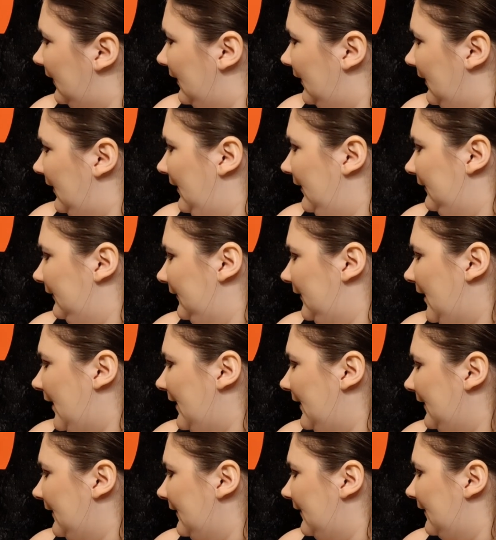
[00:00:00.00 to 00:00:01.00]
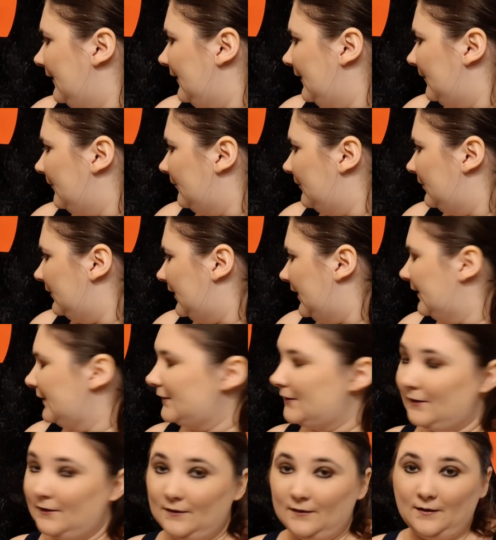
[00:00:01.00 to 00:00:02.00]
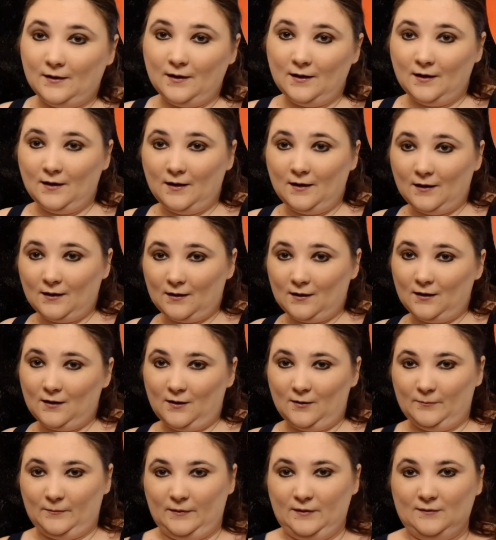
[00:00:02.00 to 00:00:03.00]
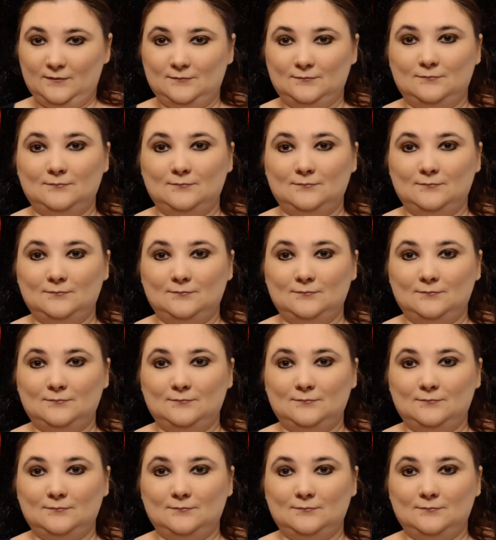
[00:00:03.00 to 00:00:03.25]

and like, plus comment.